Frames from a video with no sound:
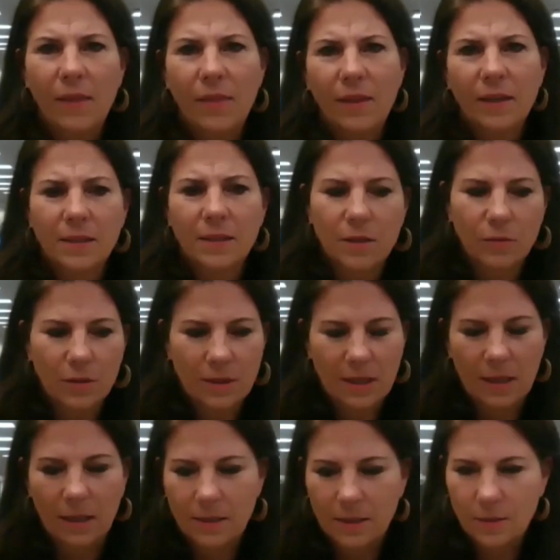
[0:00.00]
I think it's
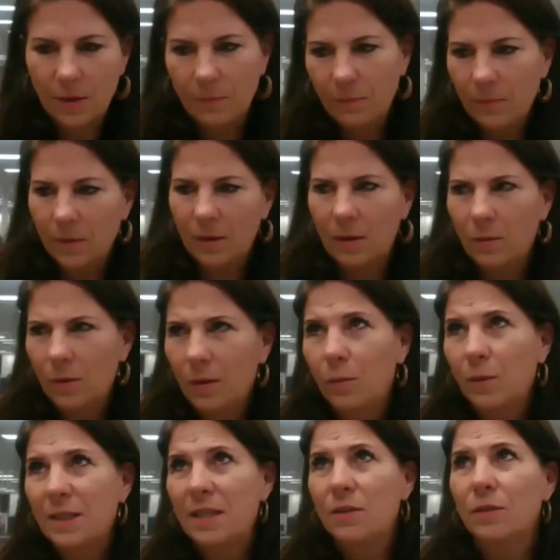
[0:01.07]
interesting because
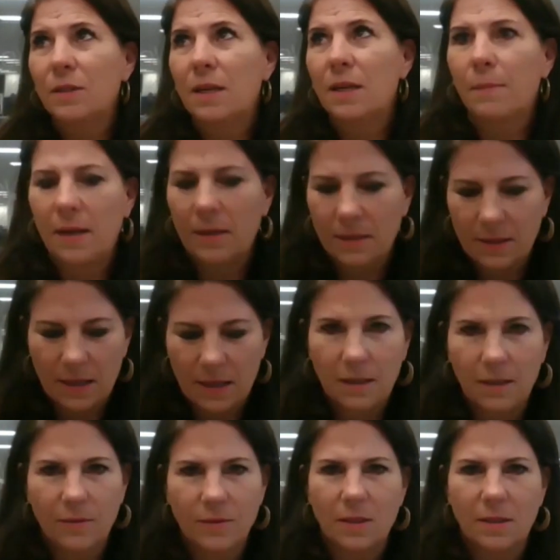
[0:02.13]
what's interesting about
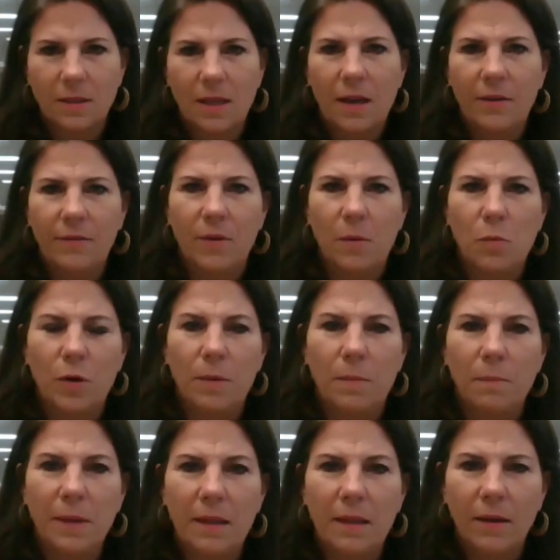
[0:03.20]
executives is a lot of them
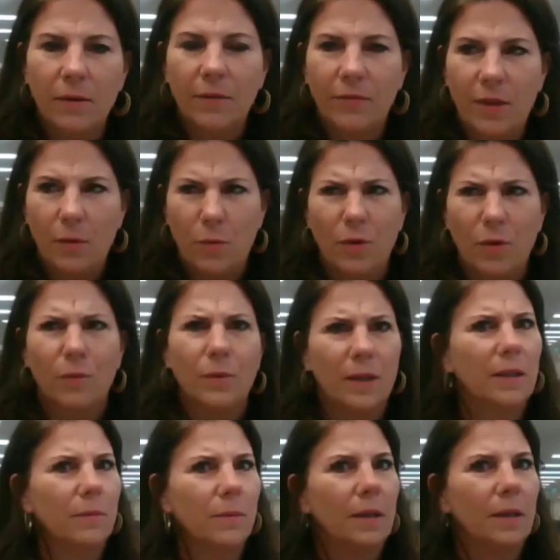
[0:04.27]
wouldn't be there if they weren't
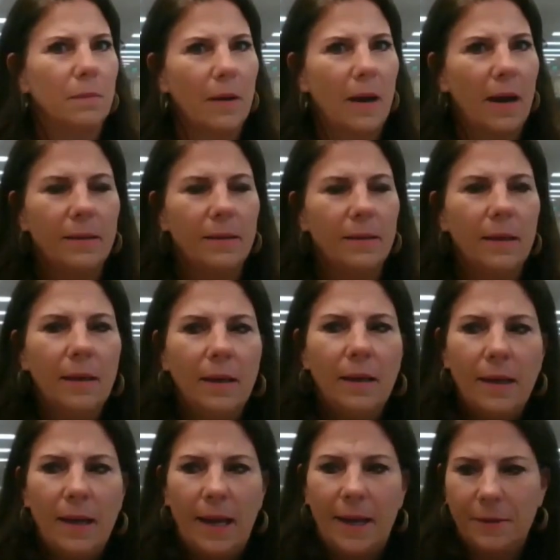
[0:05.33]
really, really bright.
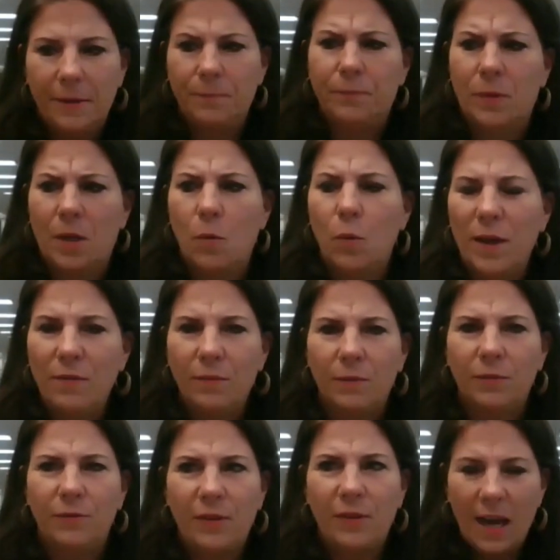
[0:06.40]
And we
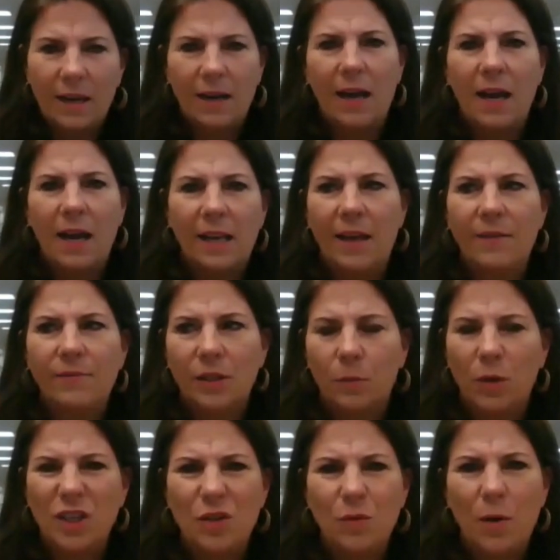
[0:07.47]
fly at a high level
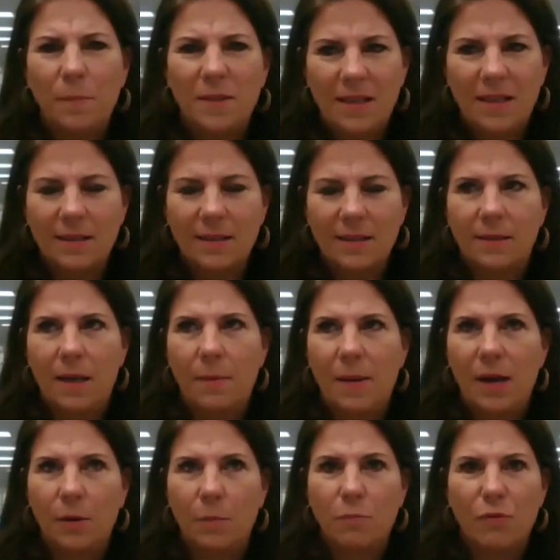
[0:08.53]
and we do obsess
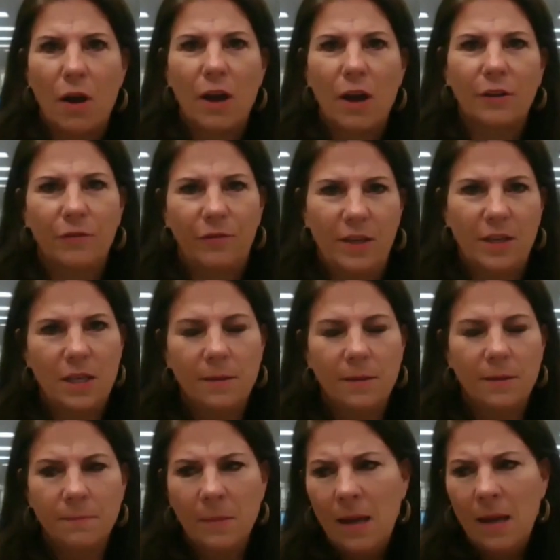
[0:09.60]
about a broader
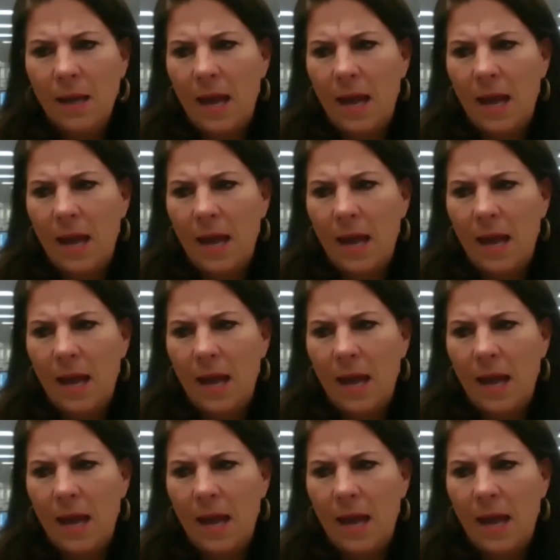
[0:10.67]
vision.